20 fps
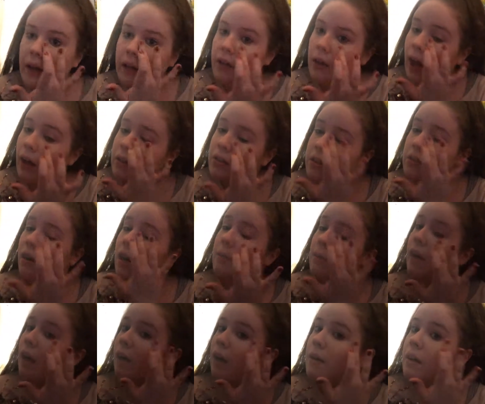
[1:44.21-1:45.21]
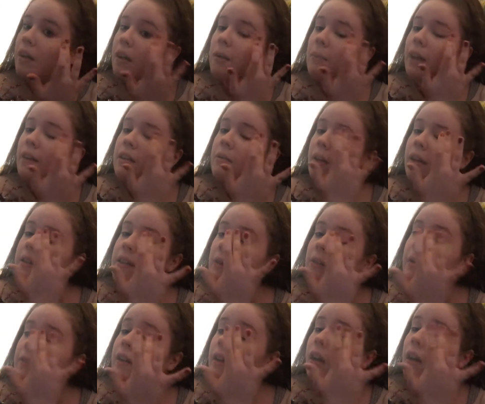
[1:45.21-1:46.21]
Cause bad bitches is the
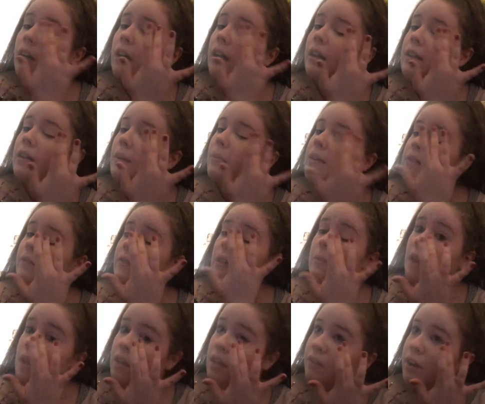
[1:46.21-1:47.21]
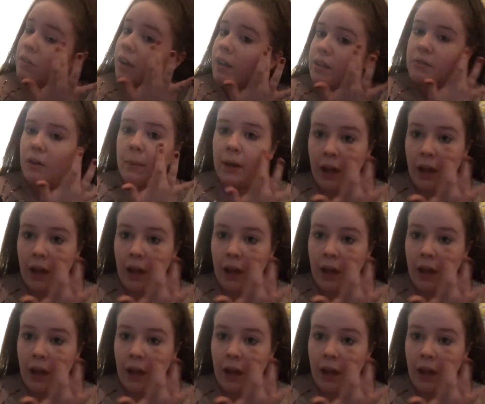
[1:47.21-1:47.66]
only thing that I like.